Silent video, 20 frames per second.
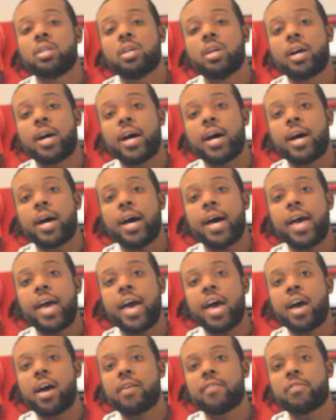I
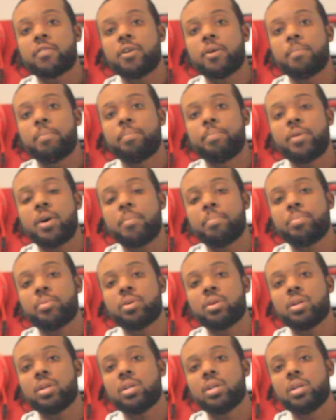have a
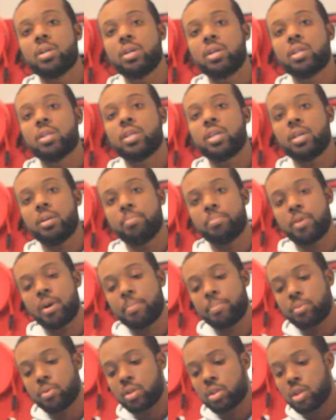bumper, the
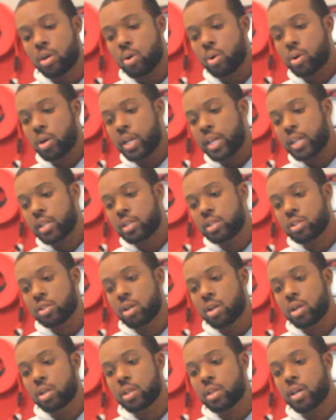bumper lower
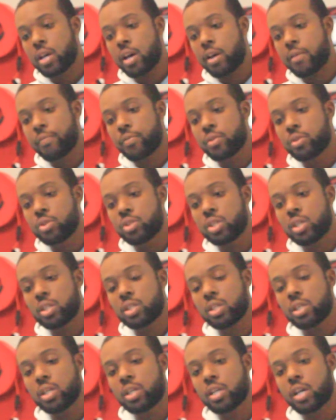insert for the
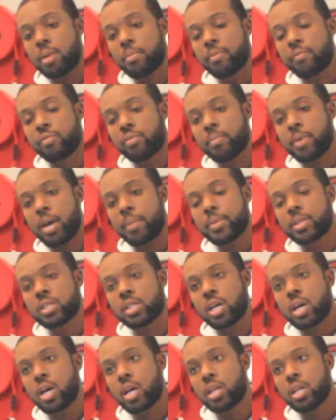GT coming from
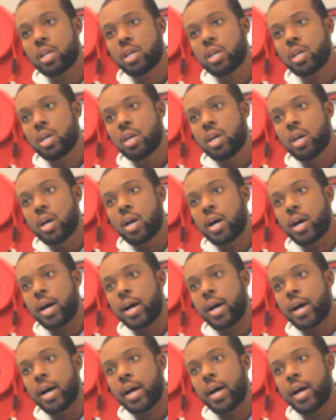Amazon.
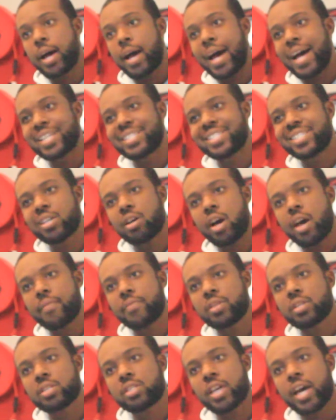I still
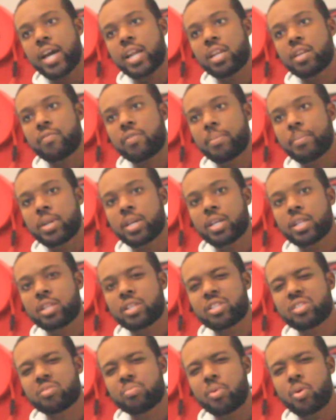haven't decided if I'm going to get
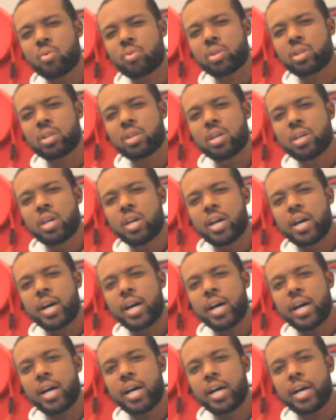the smoked
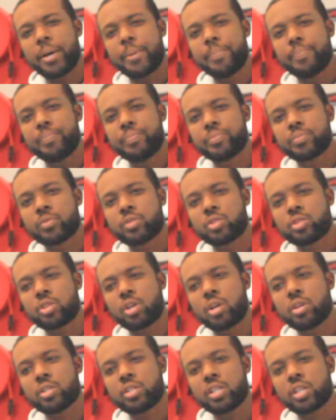
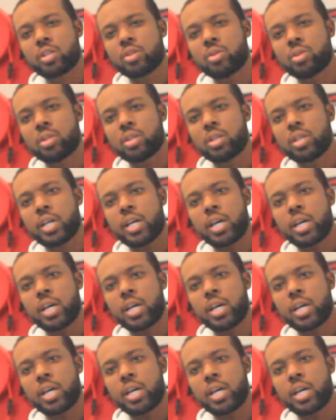turn signal